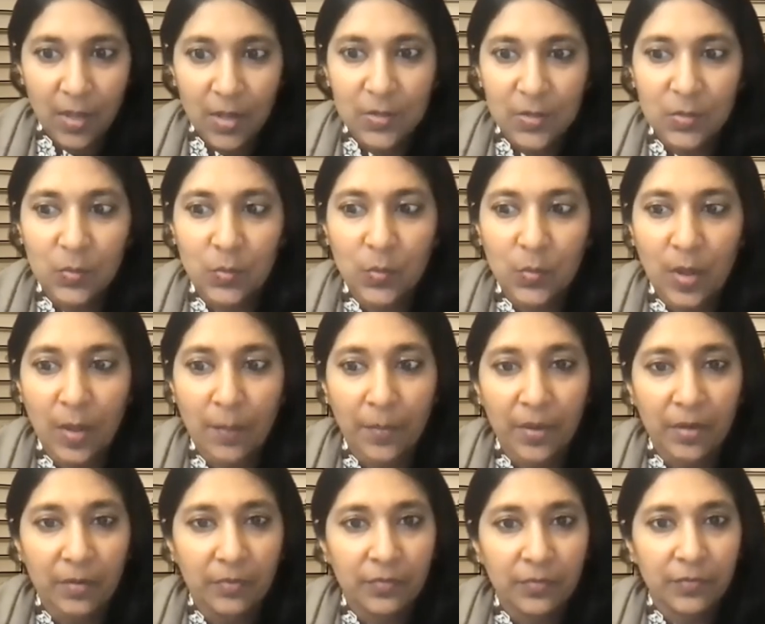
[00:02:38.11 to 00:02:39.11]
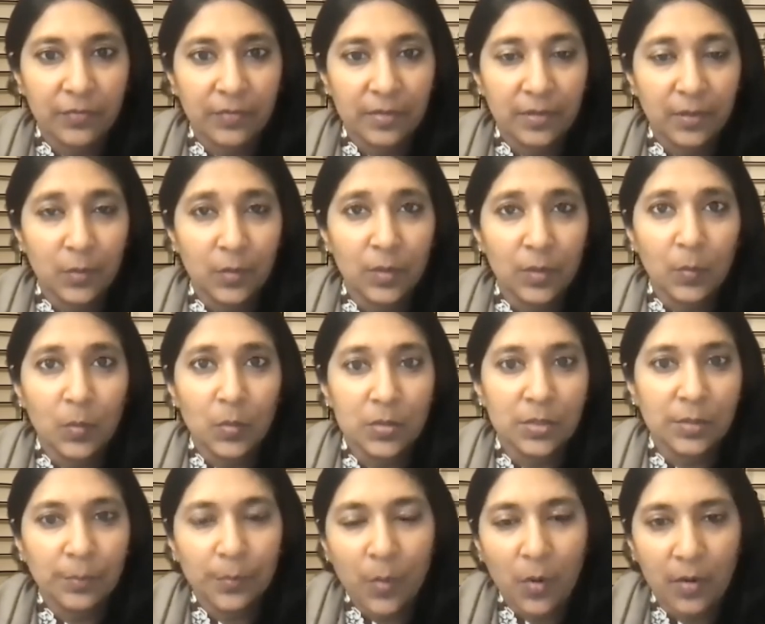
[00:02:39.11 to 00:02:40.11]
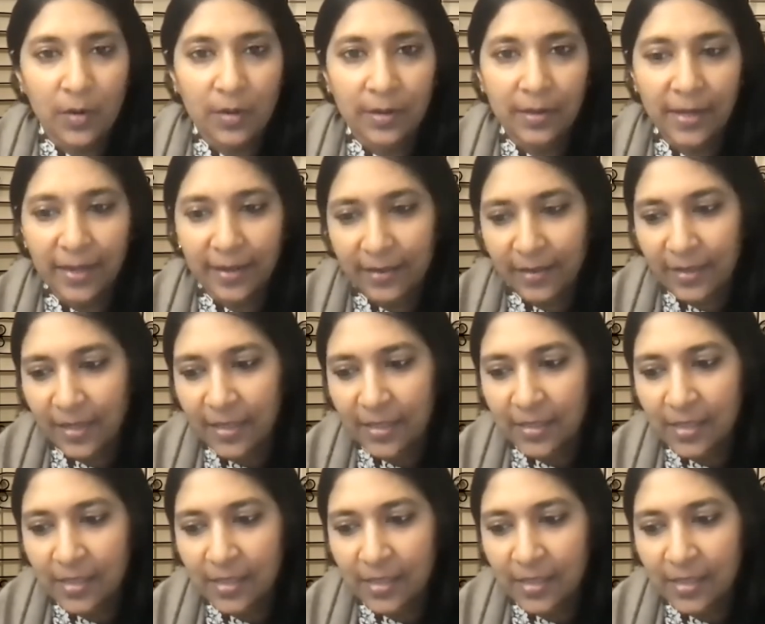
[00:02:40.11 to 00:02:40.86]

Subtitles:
So a couple of, the most important technique